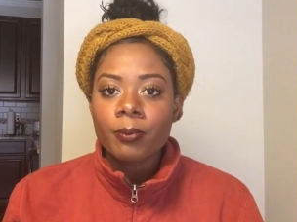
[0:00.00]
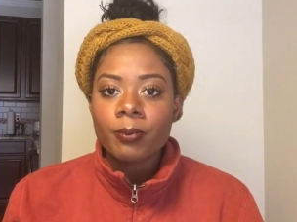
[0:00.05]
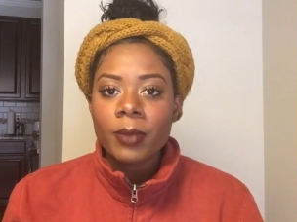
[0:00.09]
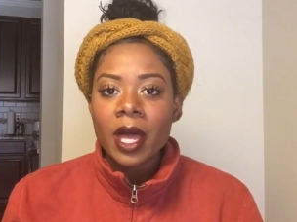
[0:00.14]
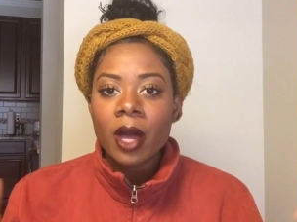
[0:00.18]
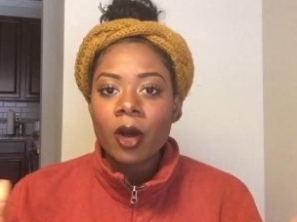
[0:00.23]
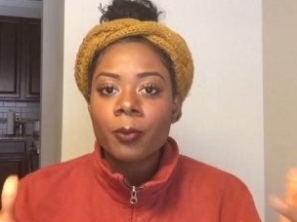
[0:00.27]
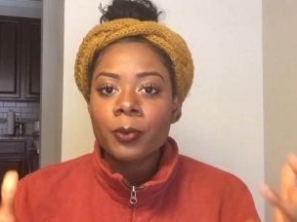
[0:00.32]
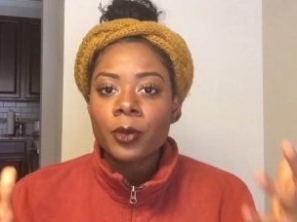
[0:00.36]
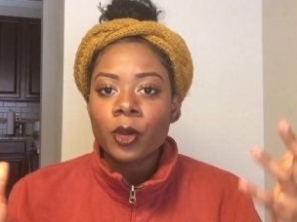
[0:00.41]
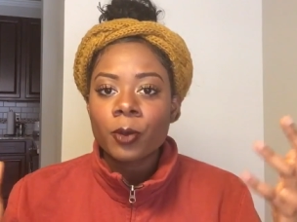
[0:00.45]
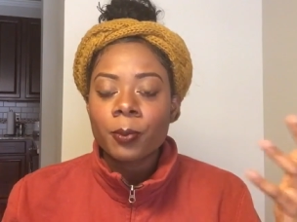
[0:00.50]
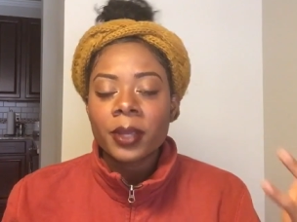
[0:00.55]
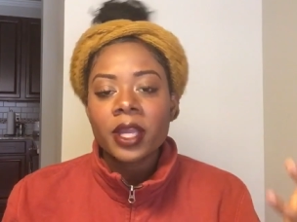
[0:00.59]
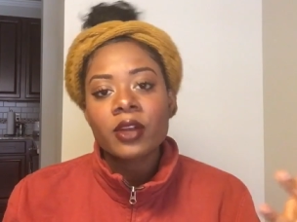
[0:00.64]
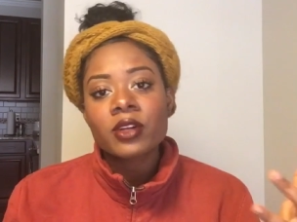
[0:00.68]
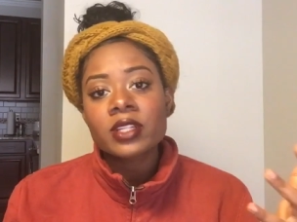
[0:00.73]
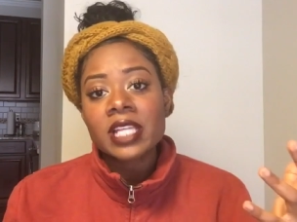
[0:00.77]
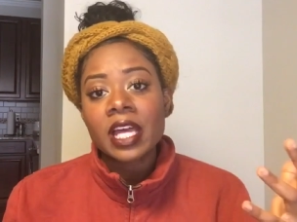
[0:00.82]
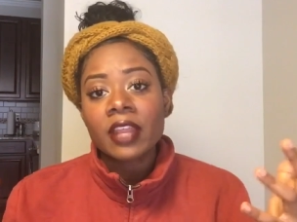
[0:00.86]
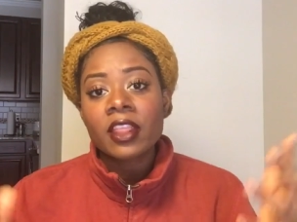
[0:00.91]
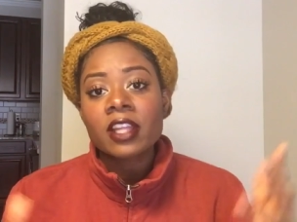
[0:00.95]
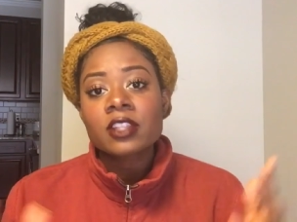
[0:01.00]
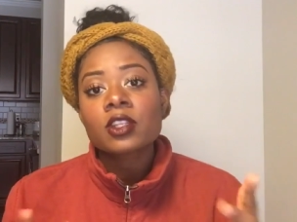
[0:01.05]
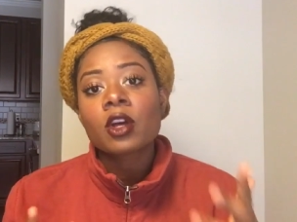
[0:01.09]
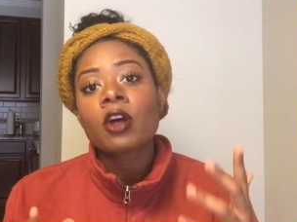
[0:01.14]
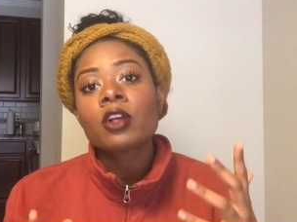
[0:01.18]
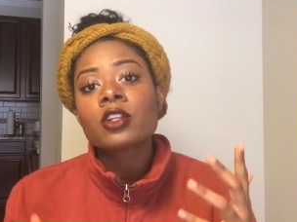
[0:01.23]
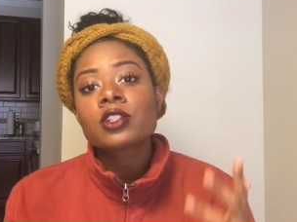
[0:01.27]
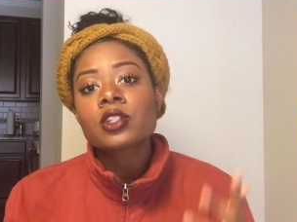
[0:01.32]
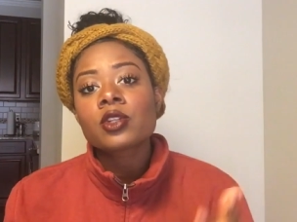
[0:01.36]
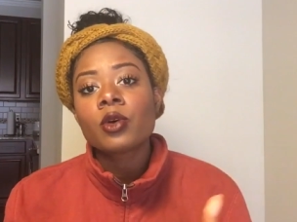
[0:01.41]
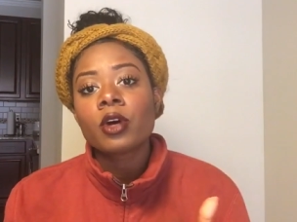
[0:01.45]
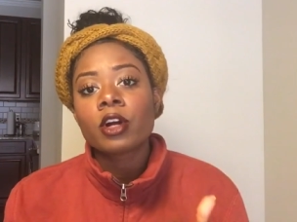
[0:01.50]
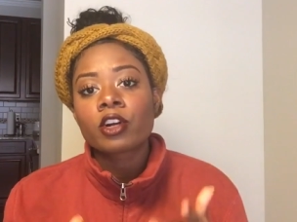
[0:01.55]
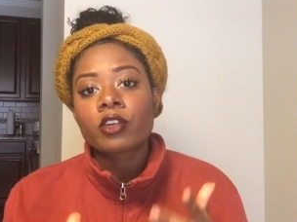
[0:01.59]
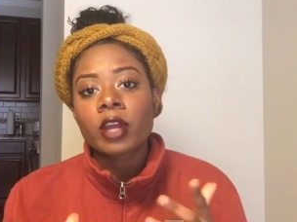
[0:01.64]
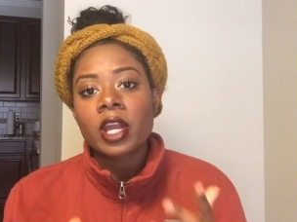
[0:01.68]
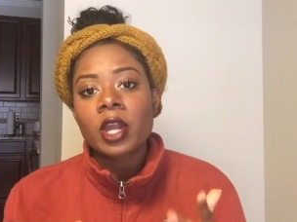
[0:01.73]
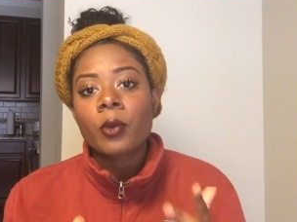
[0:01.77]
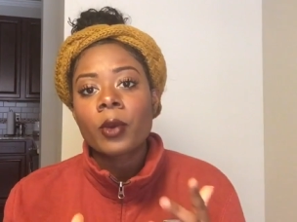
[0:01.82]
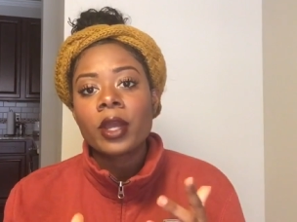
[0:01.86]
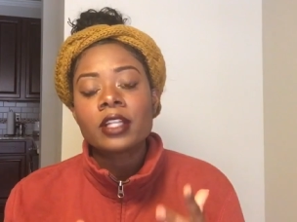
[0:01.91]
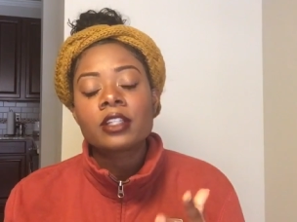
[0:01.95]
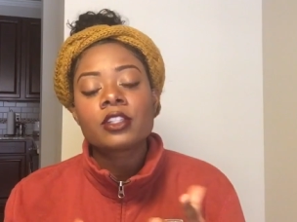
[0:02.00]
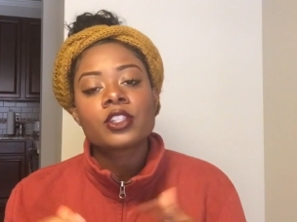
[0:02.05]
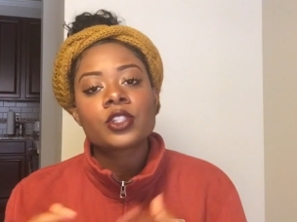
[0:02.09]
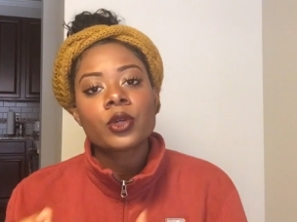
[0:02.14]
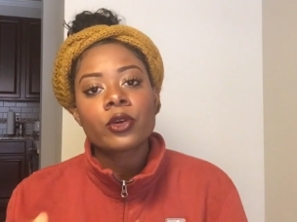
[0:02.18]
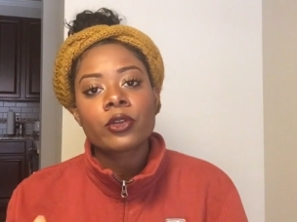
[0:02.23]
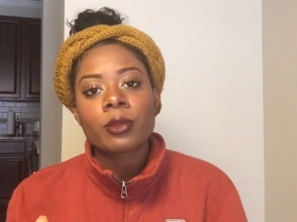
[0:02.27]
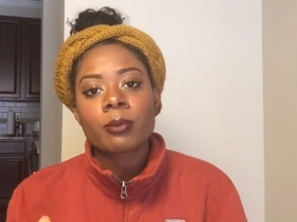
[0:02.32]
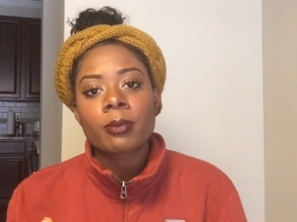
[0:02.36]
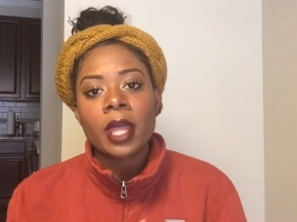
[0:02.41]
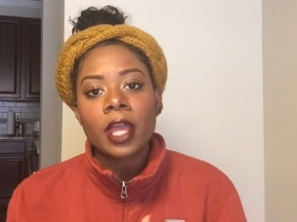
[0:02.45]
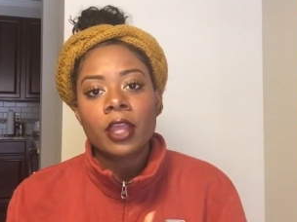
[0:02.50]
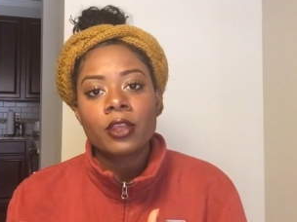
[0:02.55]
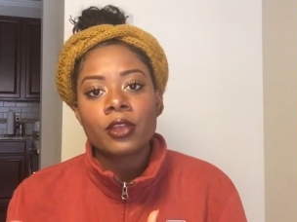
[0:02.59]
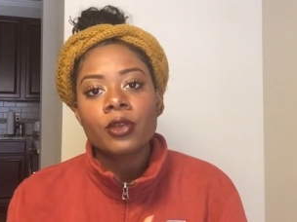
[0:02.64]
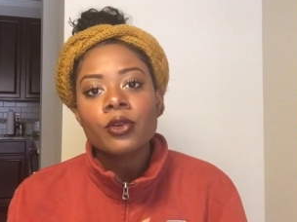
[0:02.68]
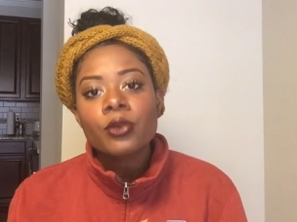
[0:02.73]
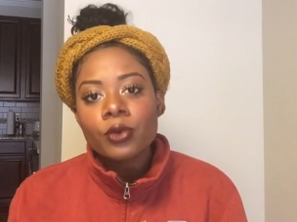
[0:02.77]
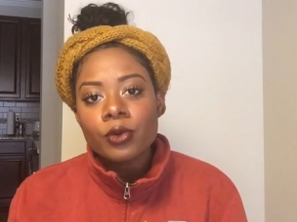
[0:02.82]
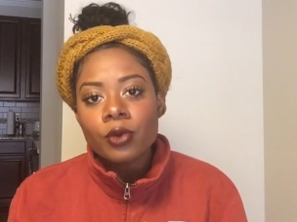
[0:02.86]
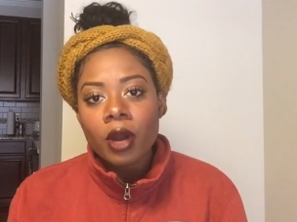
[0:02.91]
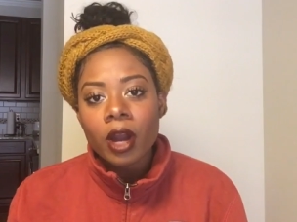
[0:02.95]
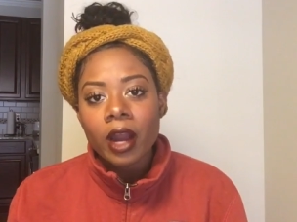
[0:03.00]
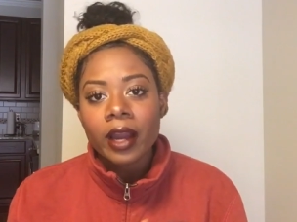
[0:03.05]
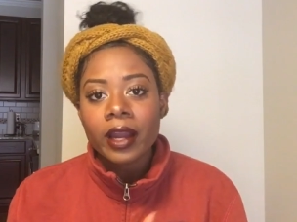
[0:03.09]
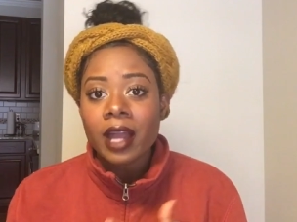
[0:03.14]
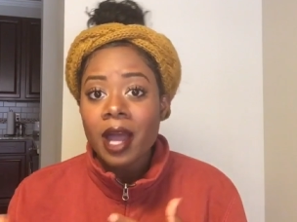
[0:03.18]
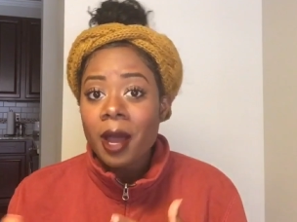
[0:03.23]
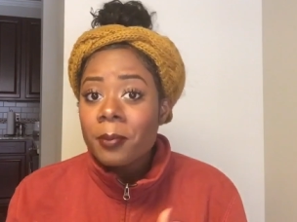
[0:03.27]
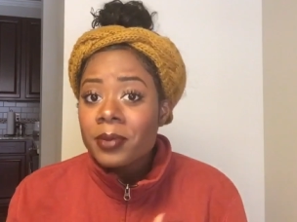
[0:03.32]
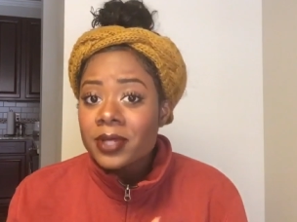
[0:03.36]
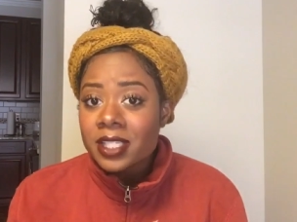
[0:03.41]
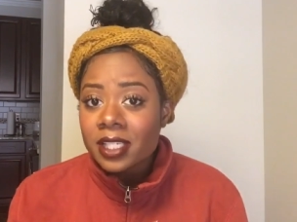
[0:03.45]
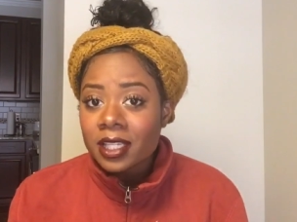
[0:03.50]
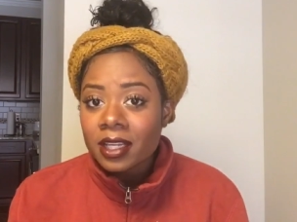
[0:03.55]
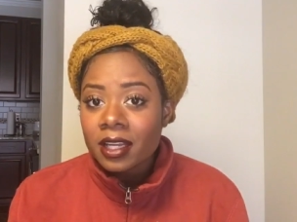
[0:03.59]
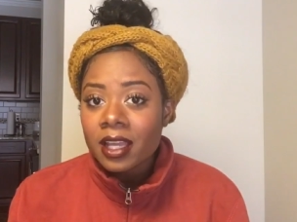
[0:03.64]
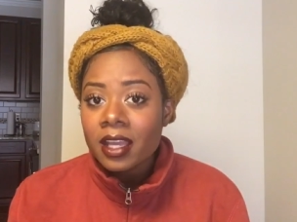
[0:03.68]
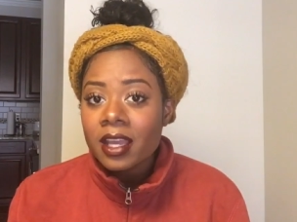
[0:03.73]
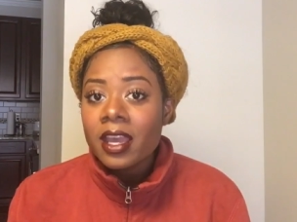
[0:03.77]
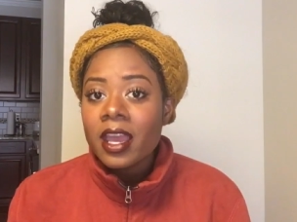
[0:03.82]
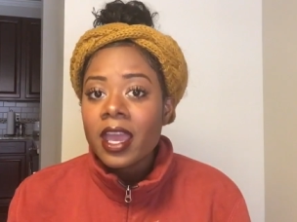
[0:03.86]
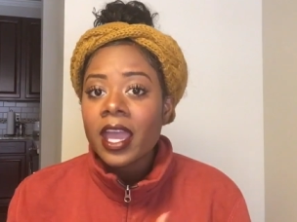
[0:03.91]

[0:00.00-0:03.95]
help your peers out. That's also a great way to show them that you are competent